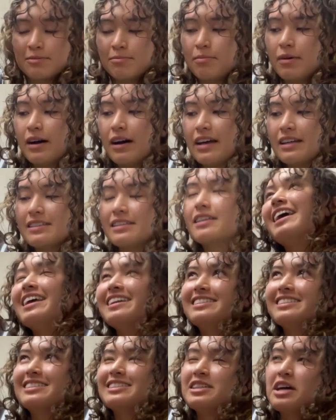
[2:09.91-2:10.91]
but
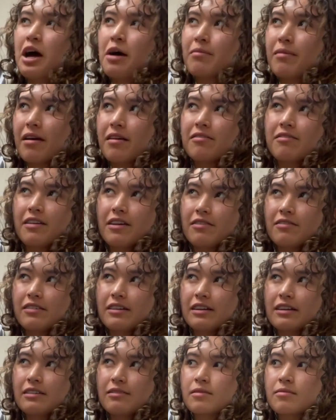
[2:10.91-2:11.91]
it's just not my
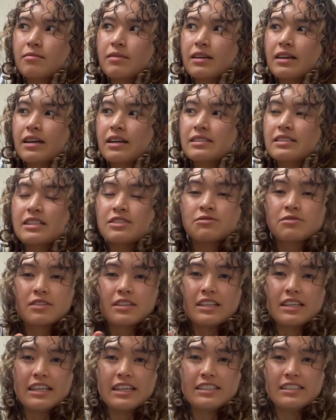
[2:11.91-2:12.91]
favorite because it's
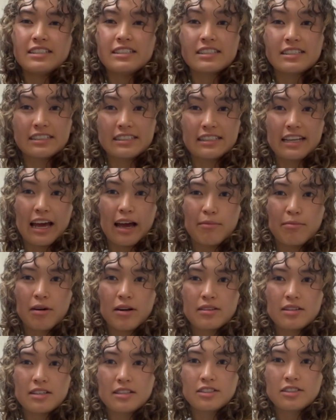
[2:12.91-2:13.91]
really easy to snap
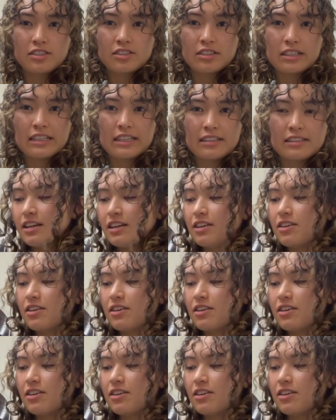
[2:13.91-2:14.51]
on these strings.